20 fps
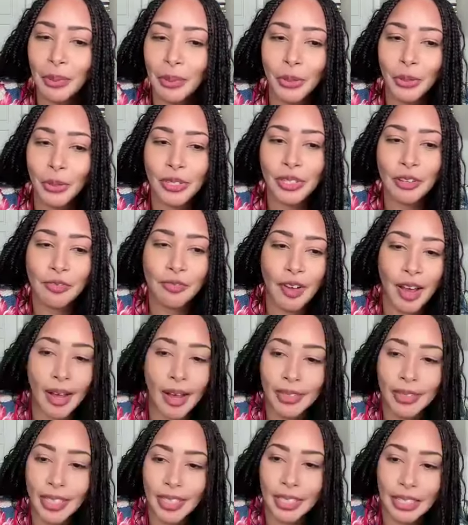pulls the
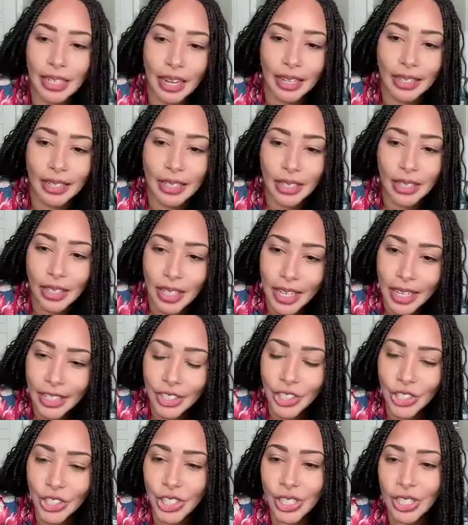family into
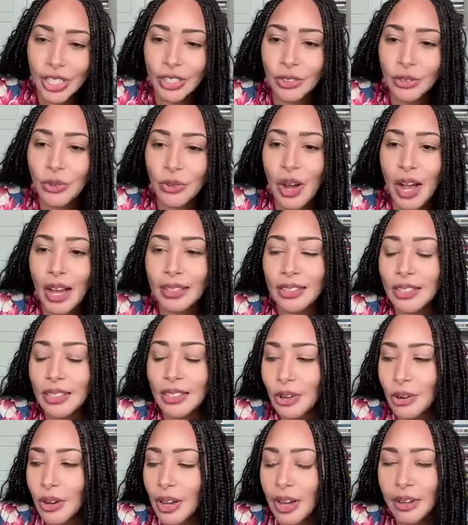isolation, who has
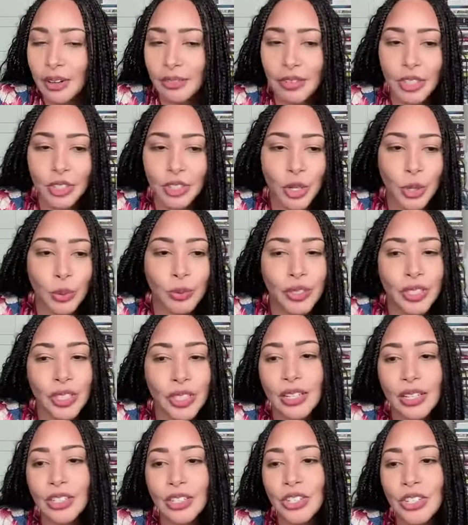his own kind of
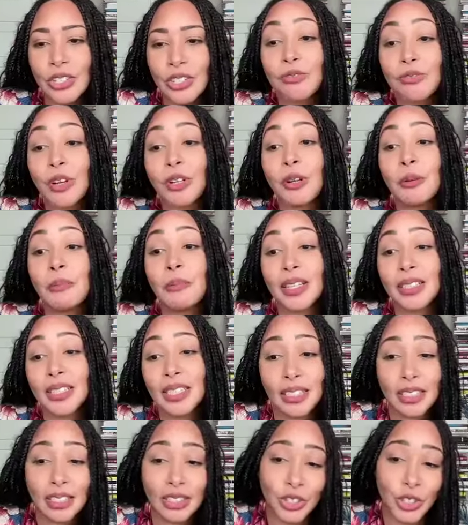interpretation,
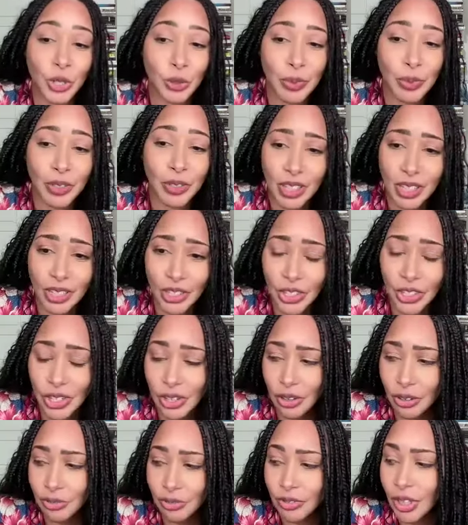fundamentalist interpretation
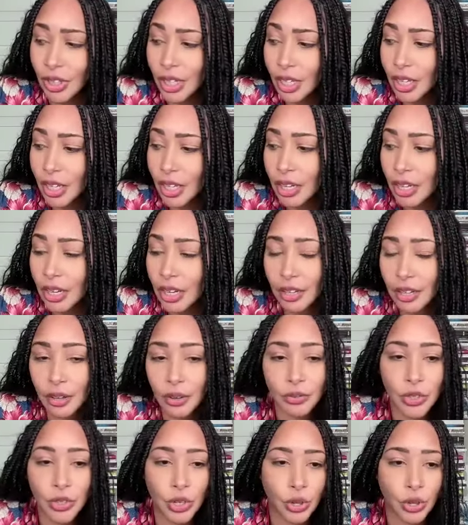of
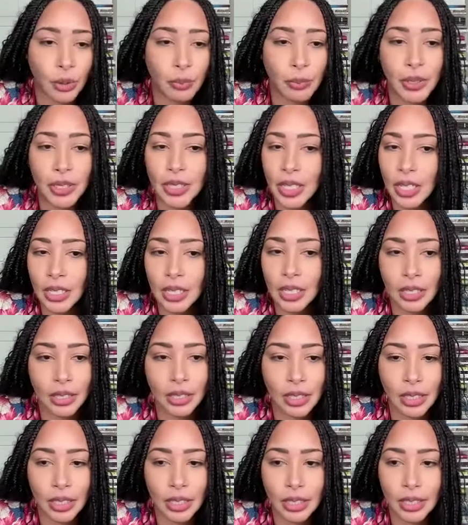a
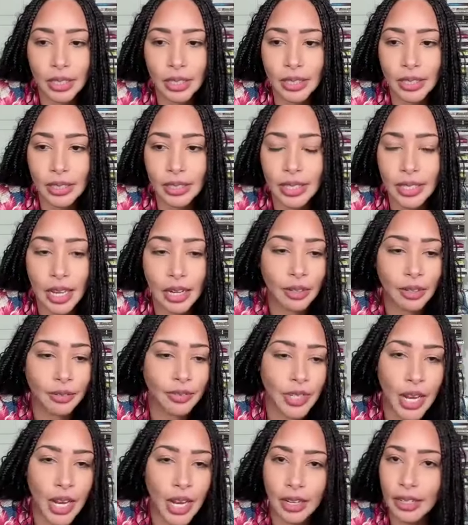particular set
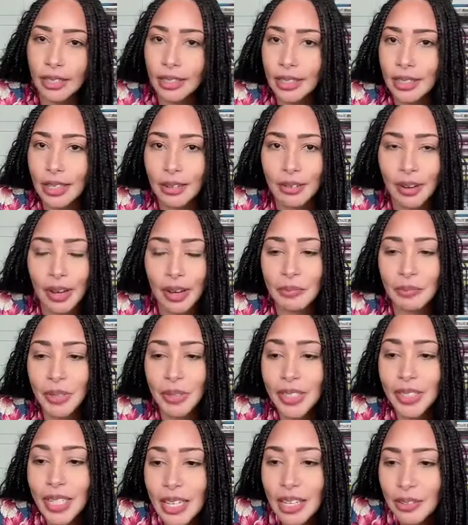of tenets and
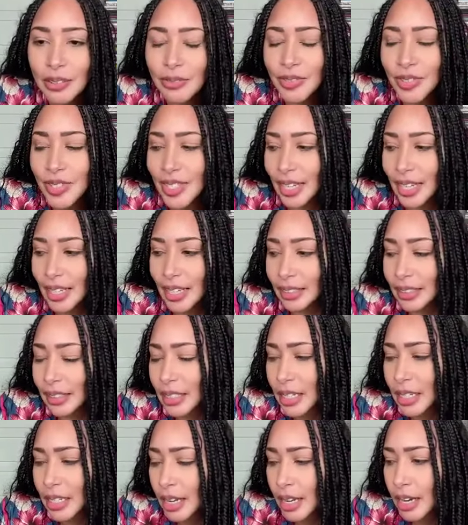beliefs,
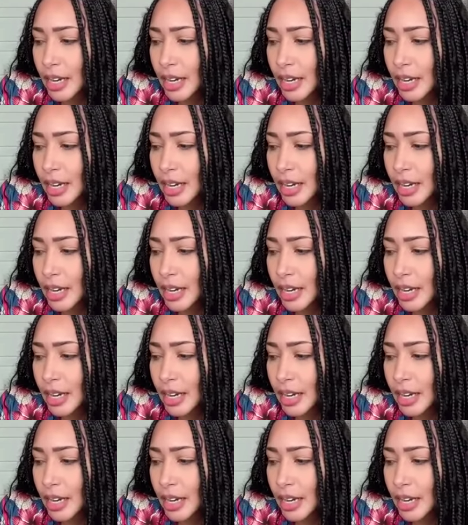and